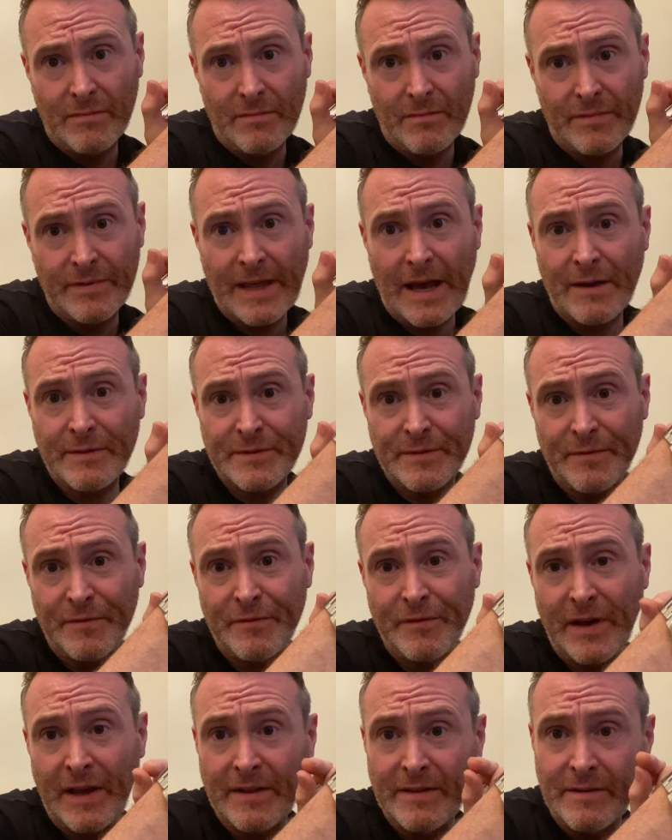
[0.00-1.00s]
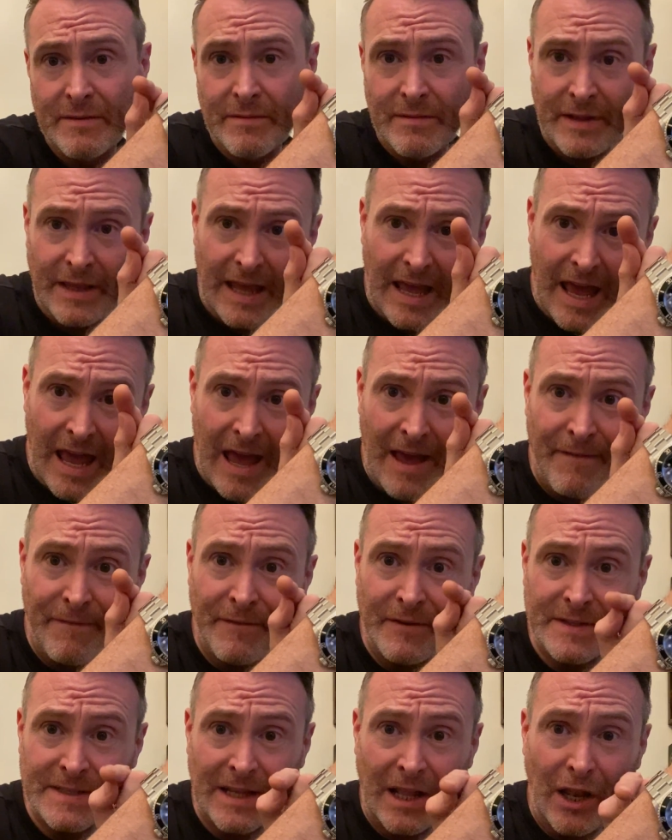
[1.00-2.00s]
1,000 feet, the F
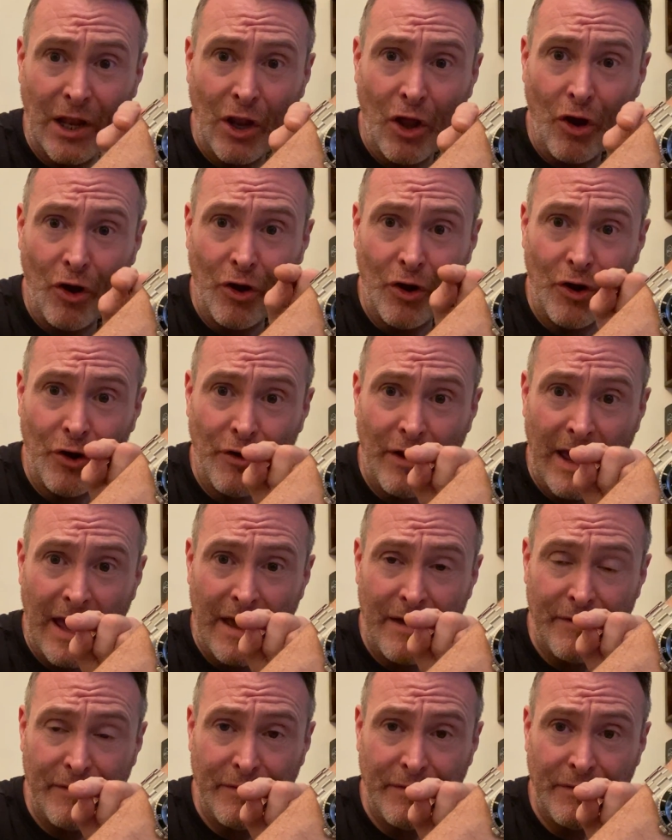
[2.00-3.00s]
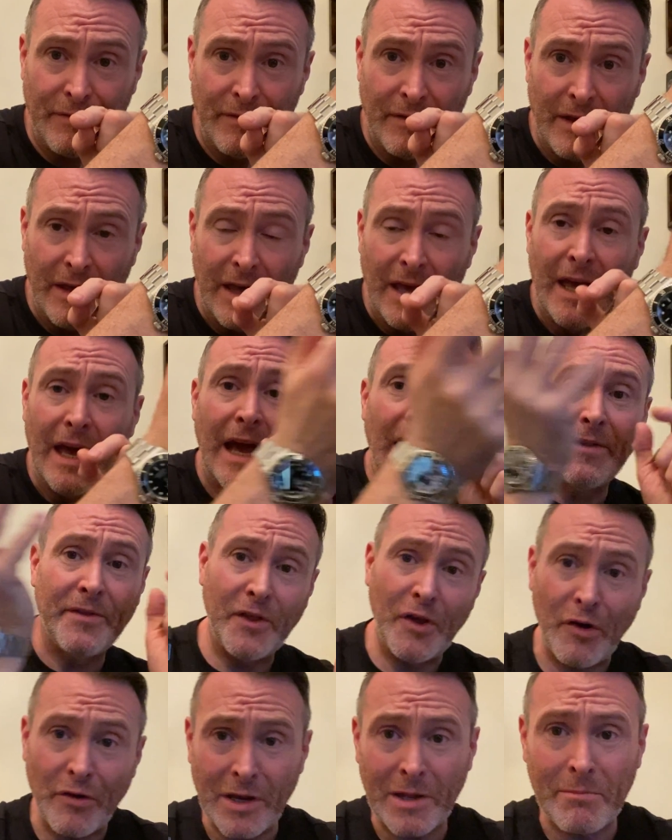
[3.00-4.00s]
is a longer F, and
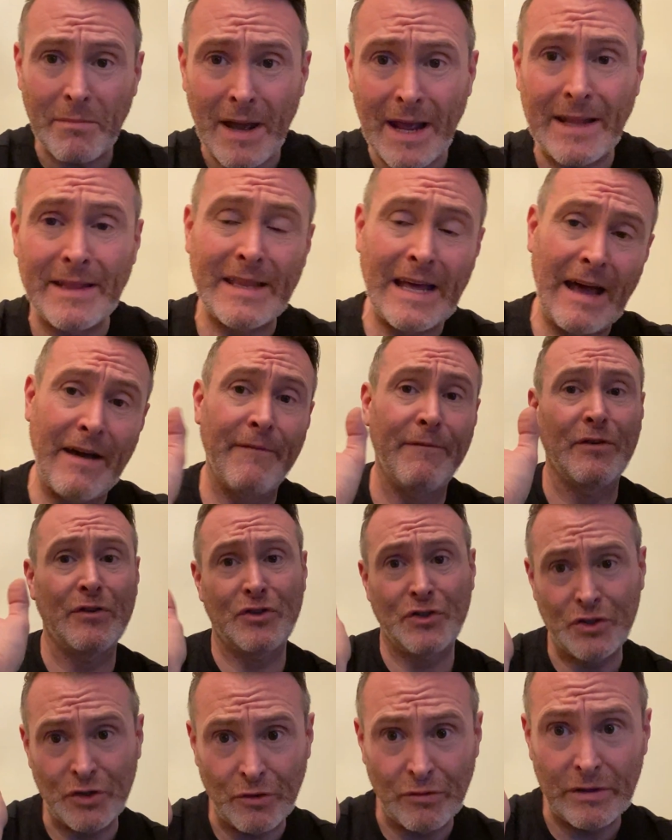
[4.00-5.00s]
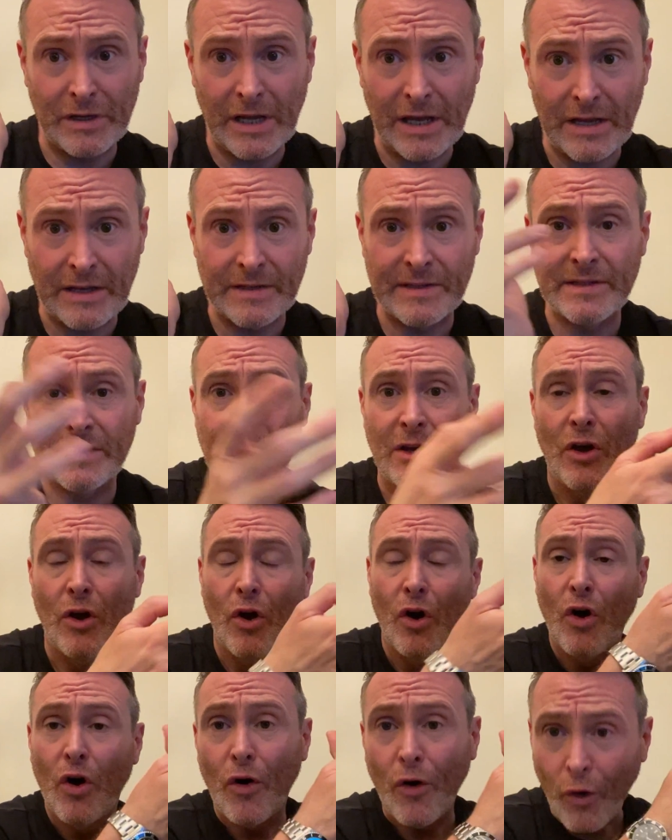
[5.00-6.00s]
they only made that for 2 years.
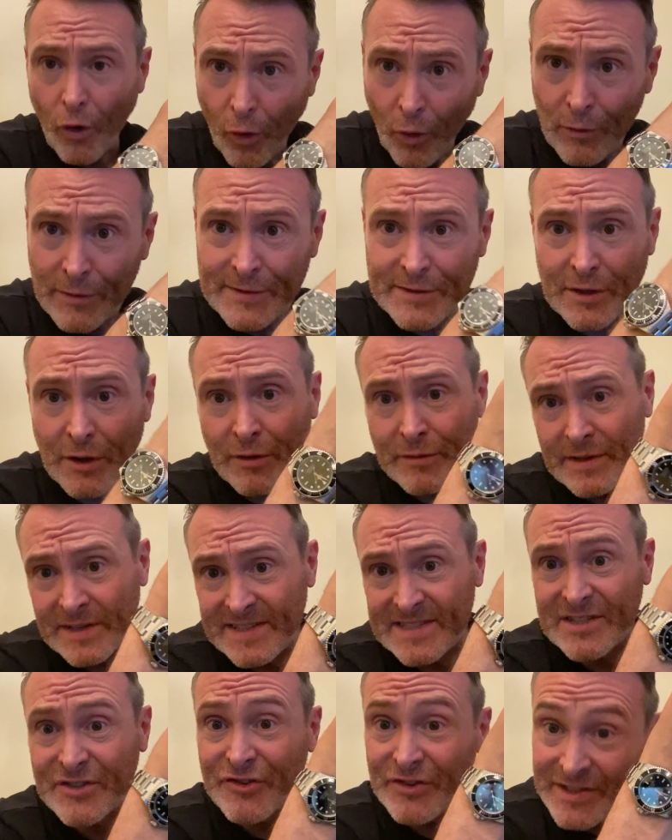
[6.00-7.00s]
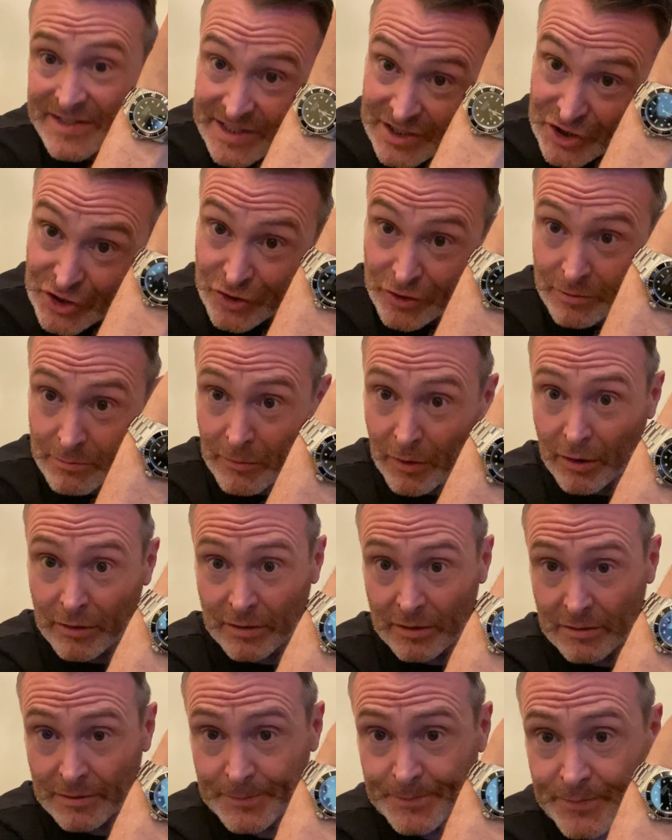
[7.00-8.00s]
Also, this is a transitional
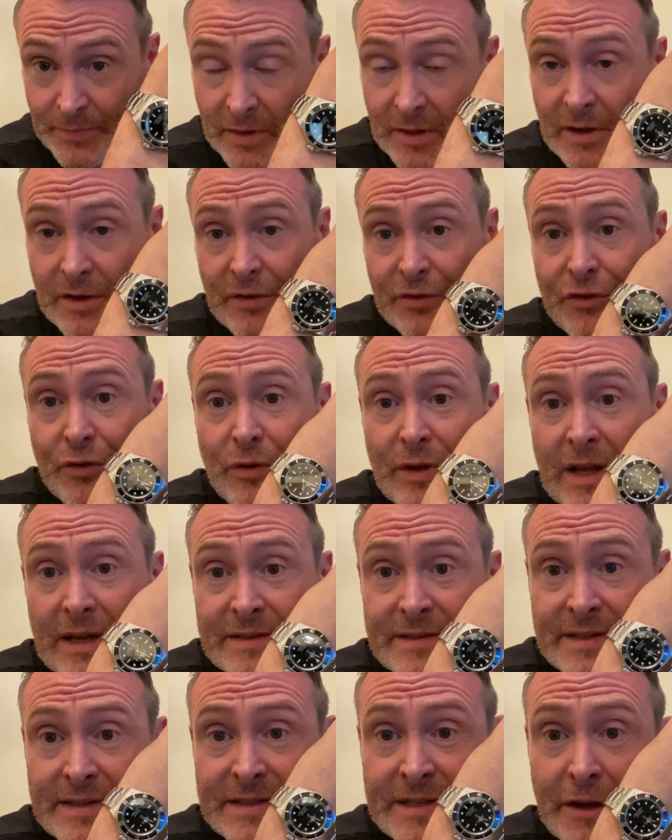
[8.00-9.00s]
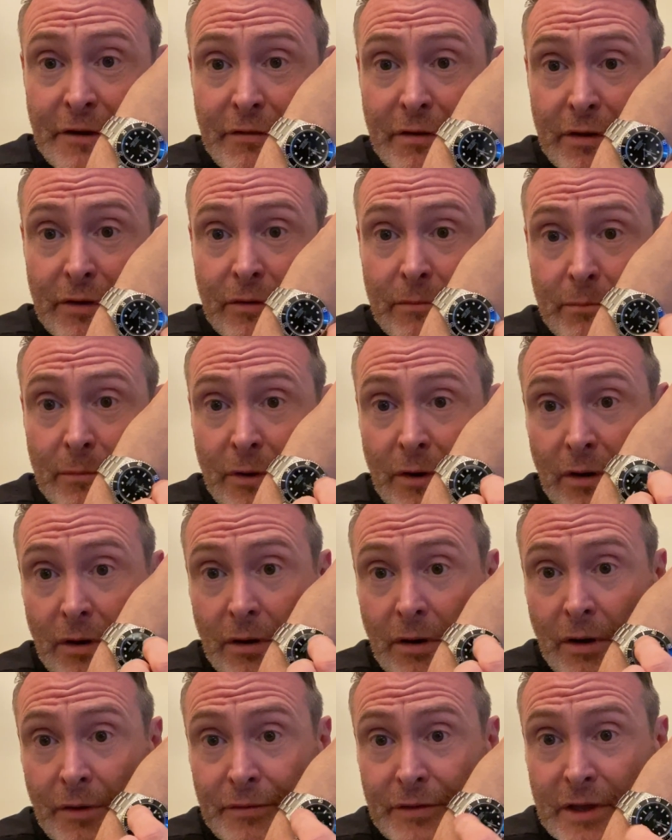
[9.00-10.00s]
model, so it has the serial number
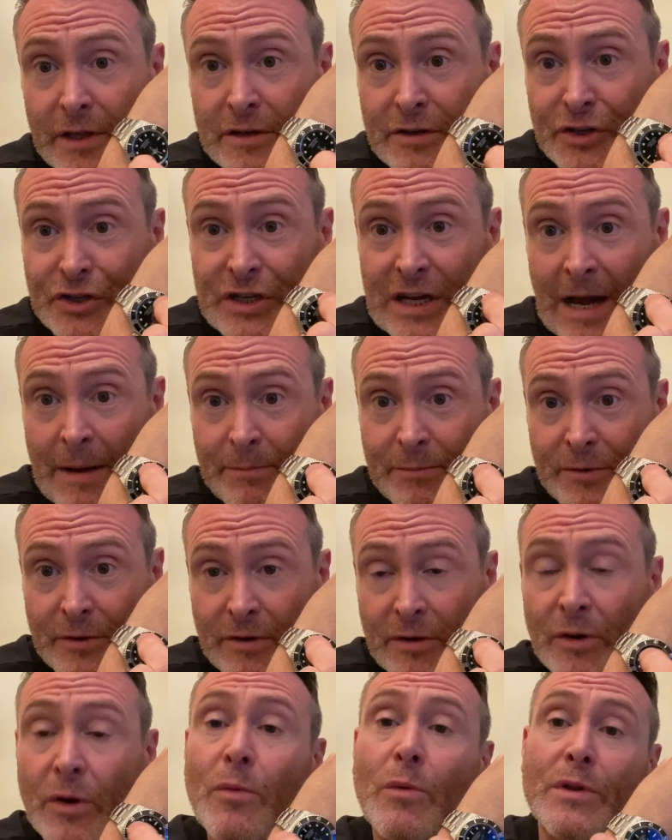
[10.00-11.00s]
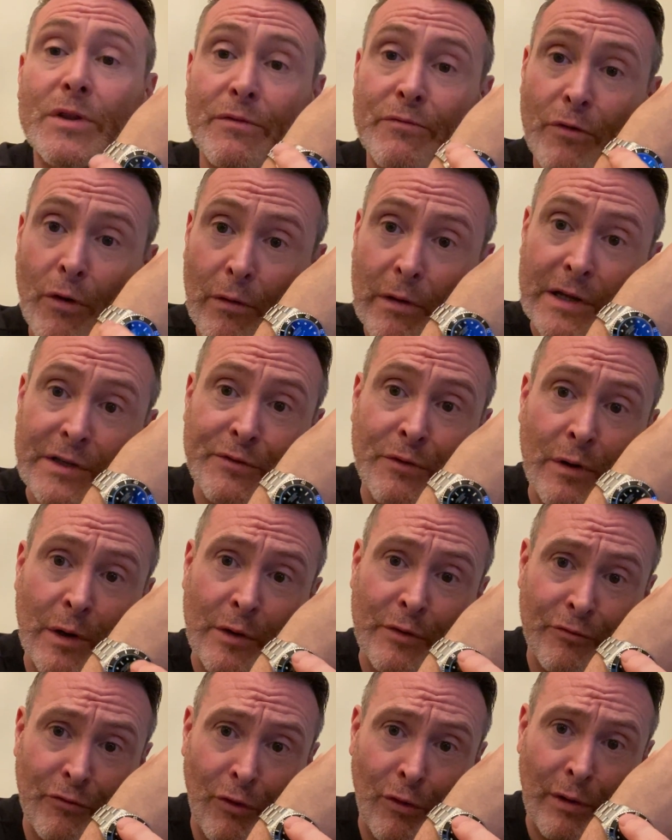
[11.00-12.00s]
on the inner chapter with the Rolex,
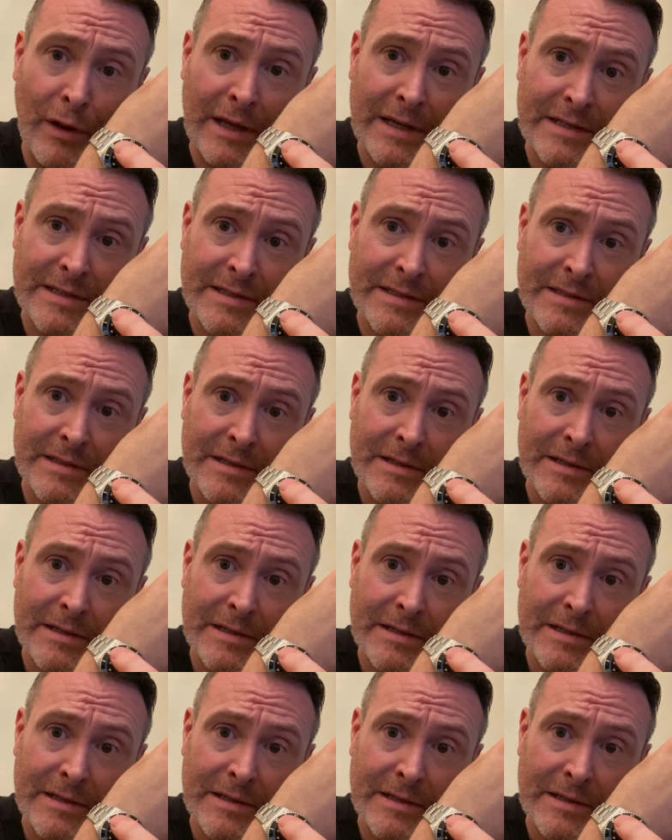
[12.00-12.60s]
Rolex, Rolex,